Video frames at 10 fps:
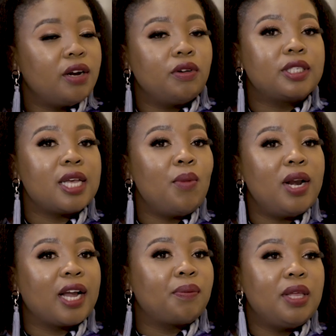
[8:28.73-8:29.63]
And
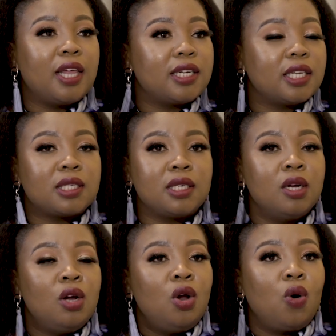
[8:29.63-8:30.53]
someone like me that doesn't
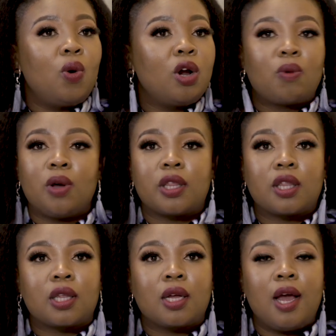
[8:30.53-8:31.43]
work with